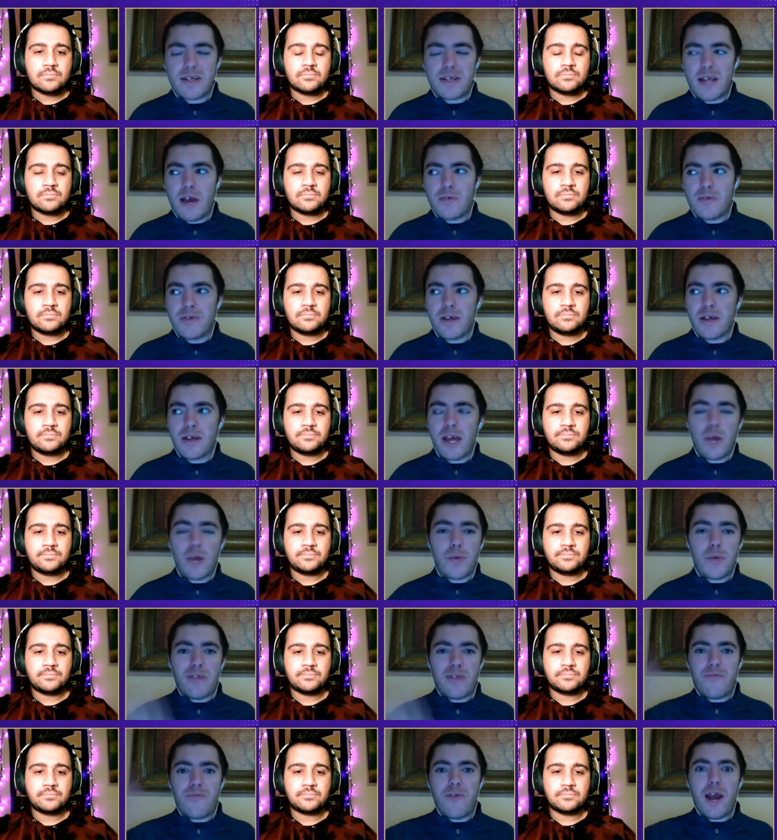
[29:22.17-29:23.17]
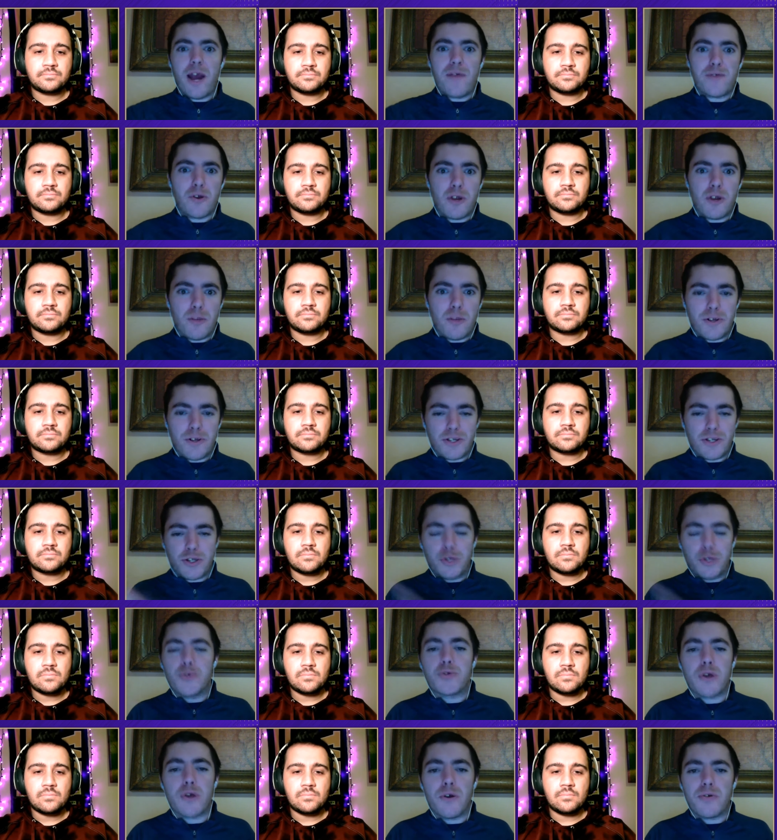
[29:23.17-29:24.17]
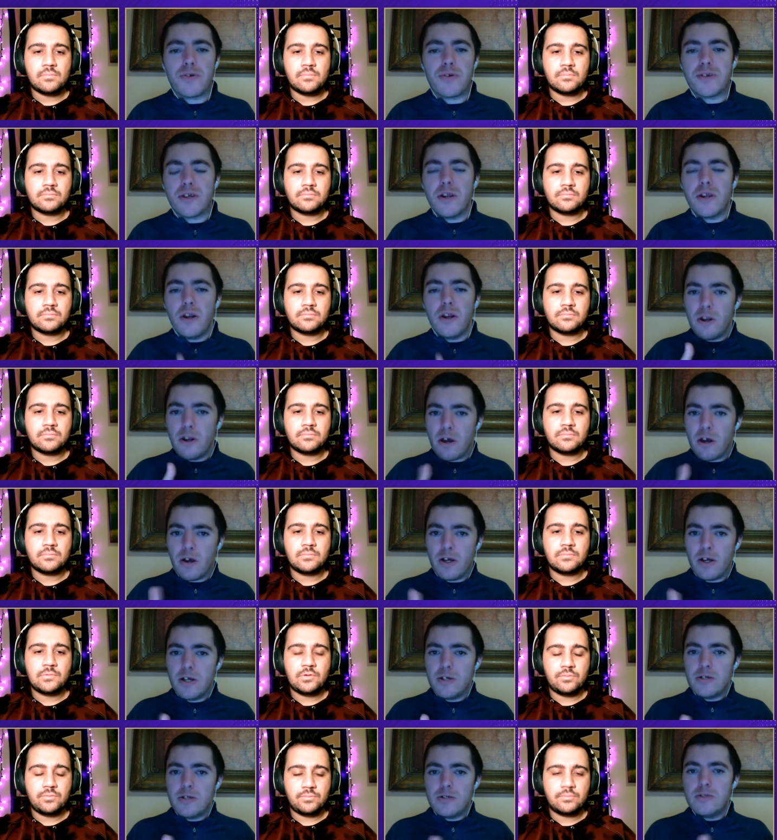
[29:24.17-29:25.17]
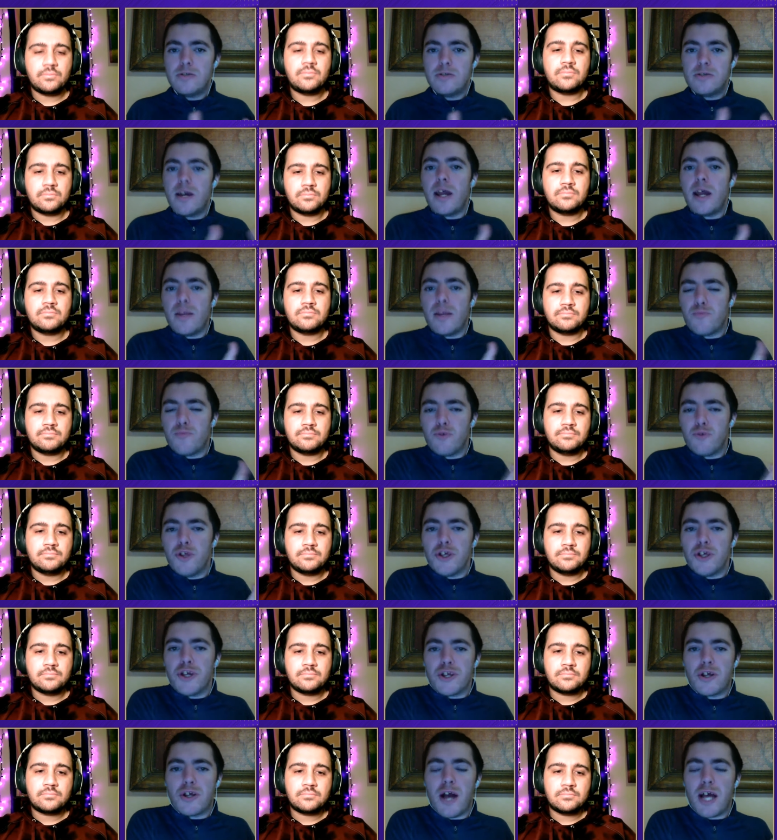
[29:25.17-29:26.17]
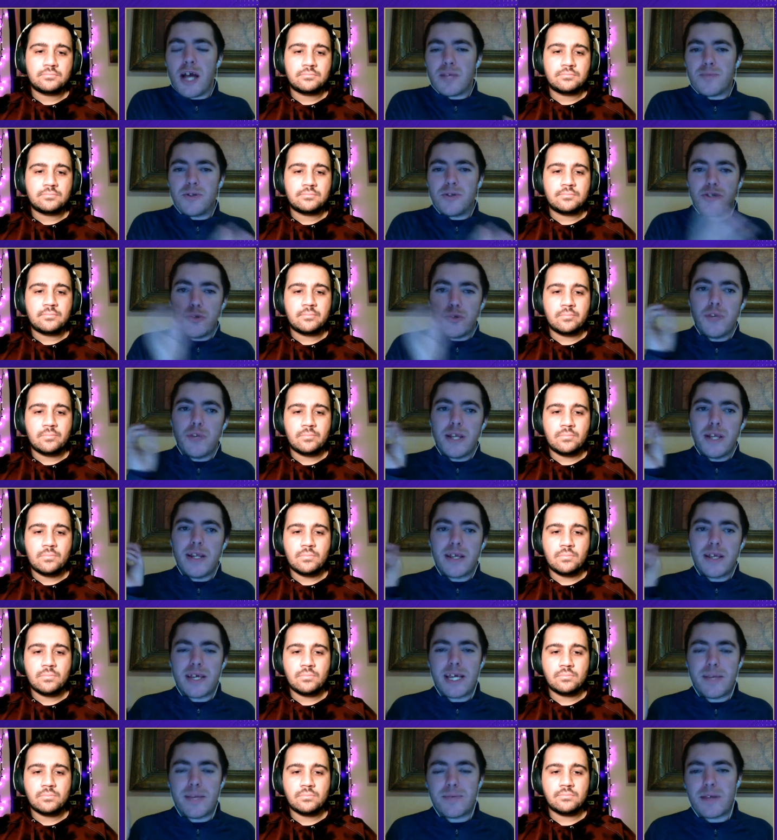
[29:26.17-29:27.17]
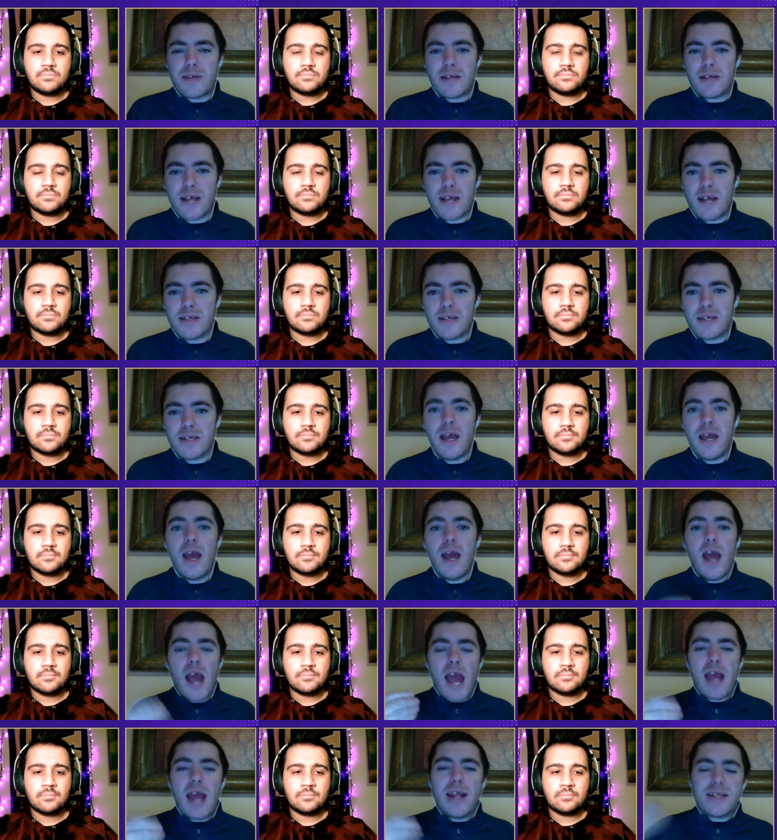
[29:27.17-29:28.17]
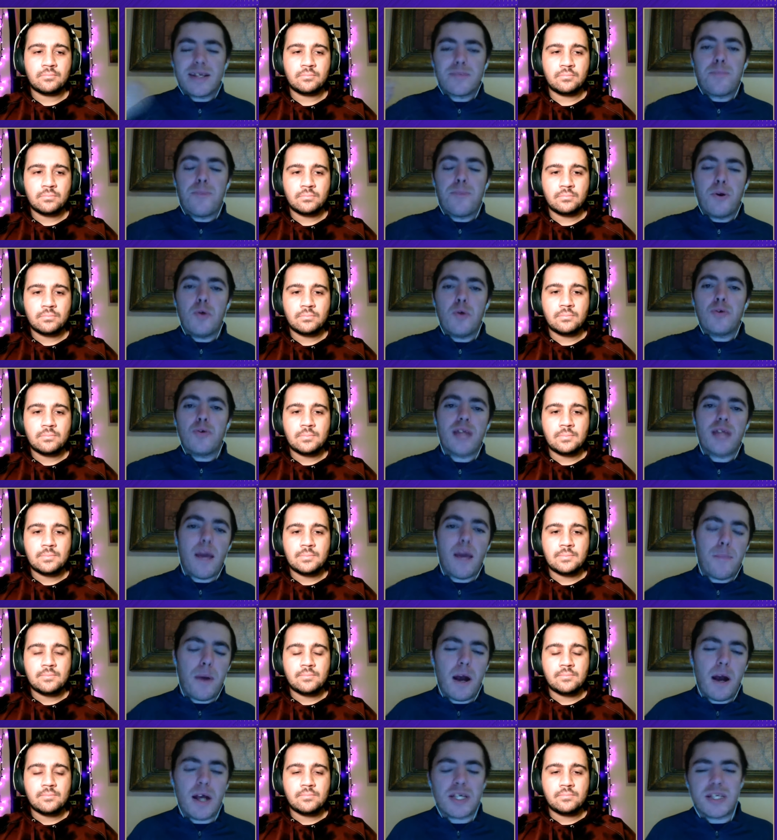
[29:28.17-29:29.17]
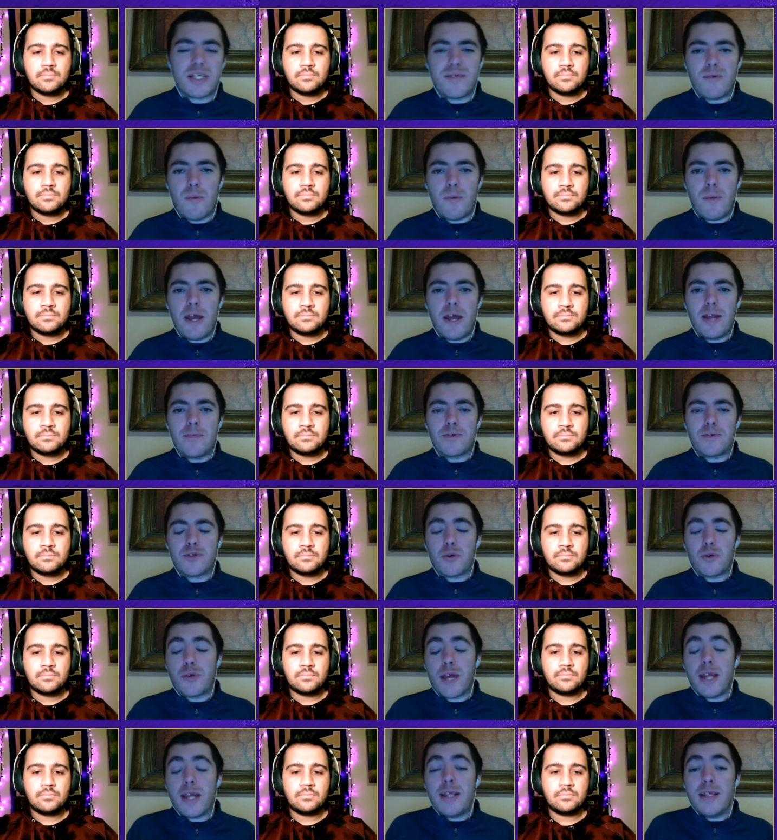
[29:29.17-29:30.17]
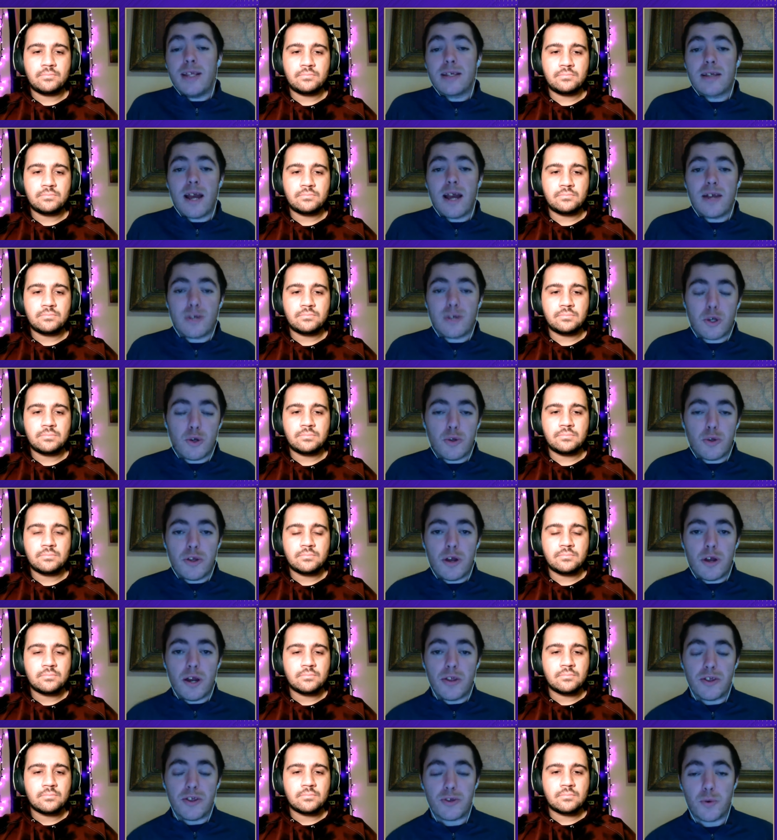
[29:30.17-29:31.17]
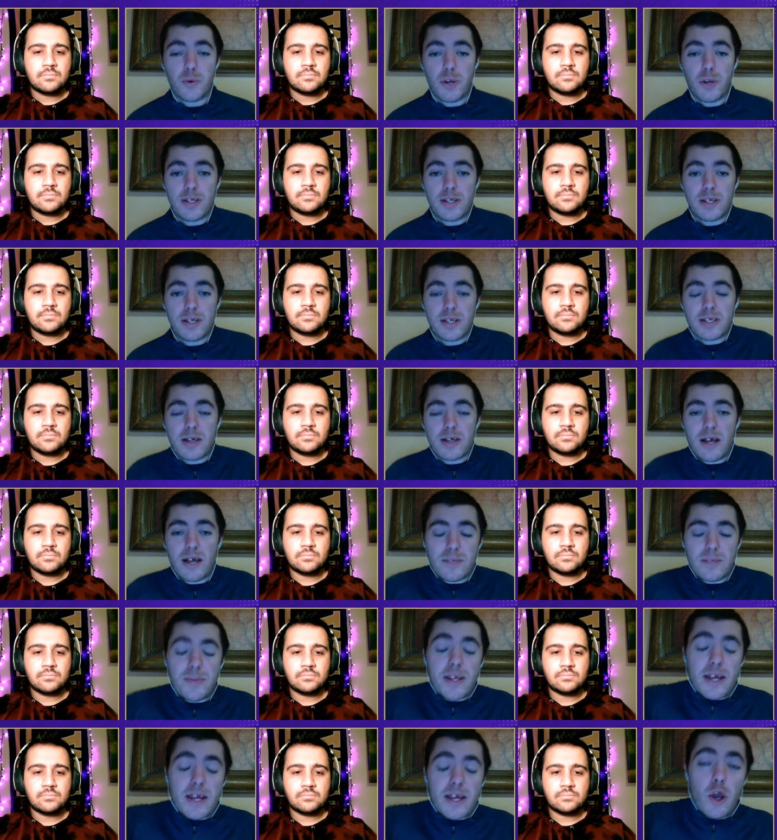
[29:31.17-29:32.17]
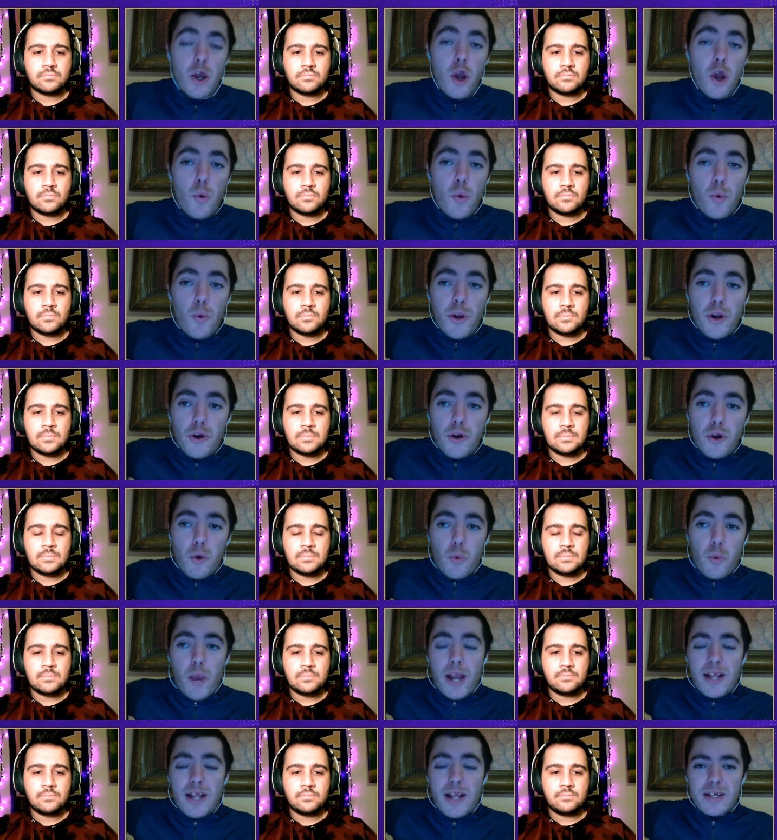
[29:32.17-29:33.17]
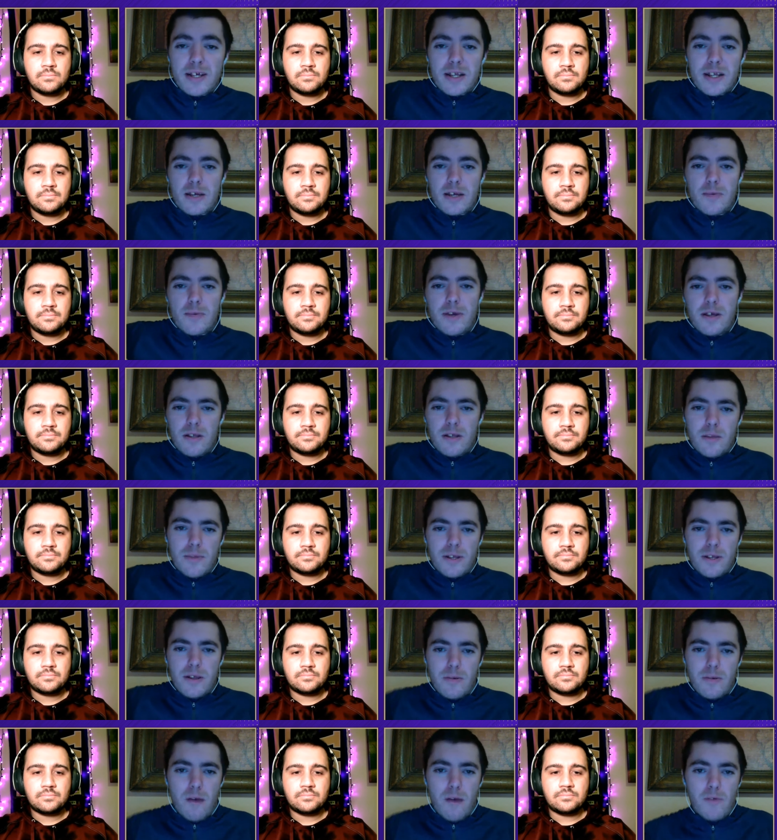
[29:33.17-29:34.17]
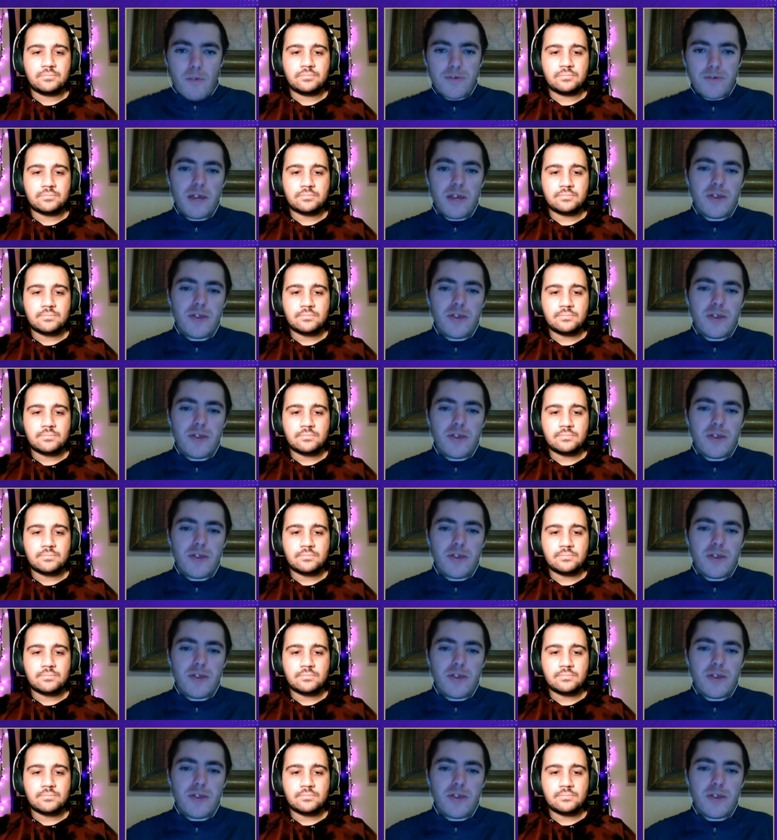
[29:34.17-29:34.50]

Speaker 1: now, it's like, hey, we got a five-star and a bunch of two-stars. It's like, no, no, no. You got a really good class, but you need to keep Staskowski, and it's building that positive momentum. And so getting these guys early on in the twenty-six class, I mean, again, we don't know when he's going to commit. I mean, obviously, I